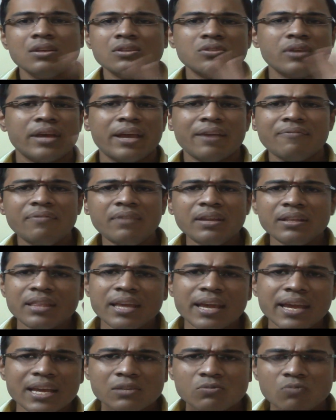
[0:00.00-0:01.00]
So
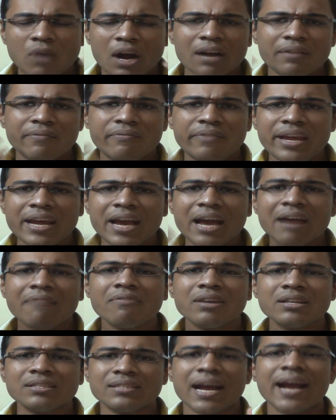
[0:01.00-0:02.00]
everything is what we
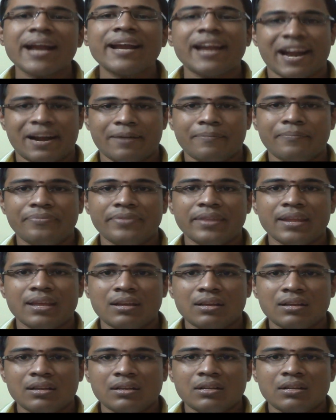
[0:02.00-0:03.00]
have decided.
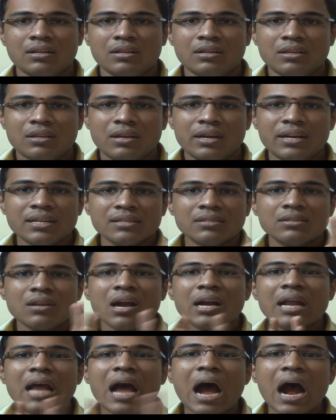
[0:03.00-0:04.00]
It is
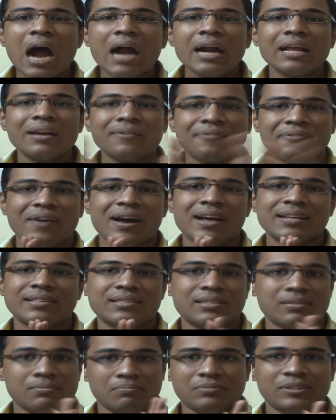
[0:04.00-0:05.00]
not hard and
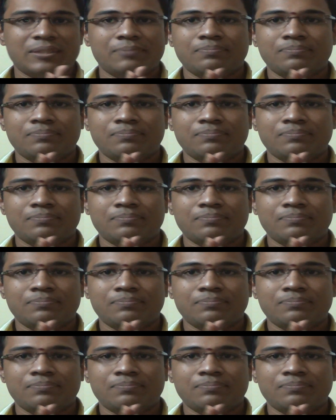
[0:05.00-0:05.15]
fast.